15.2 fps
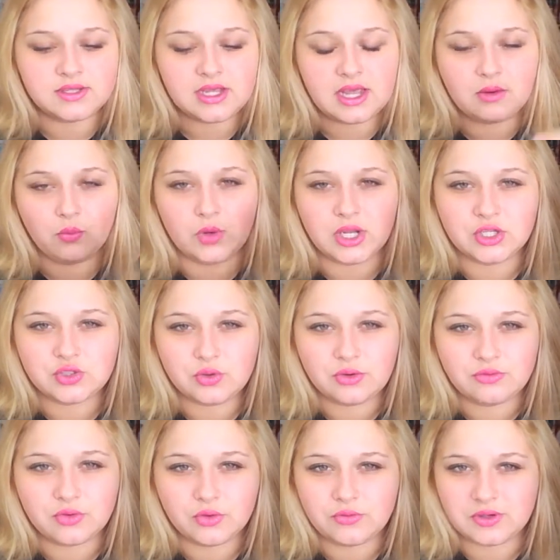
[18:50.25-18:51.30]
And when I do a
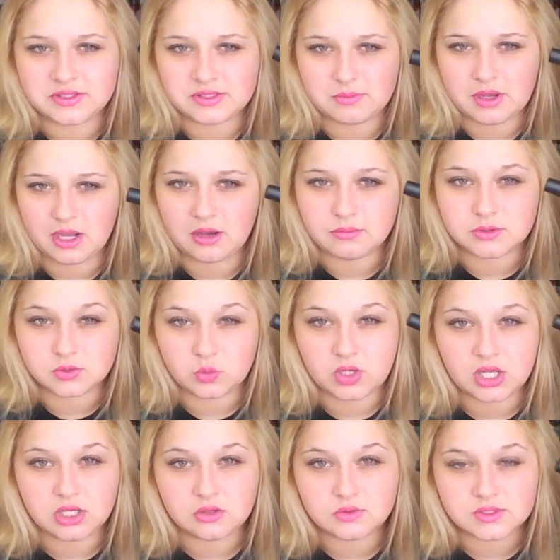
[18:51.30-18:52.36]
full face of makeup is when
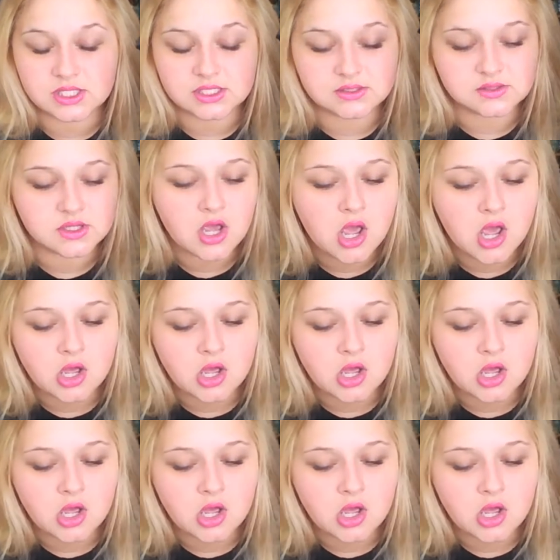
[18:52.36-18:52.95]
I use this.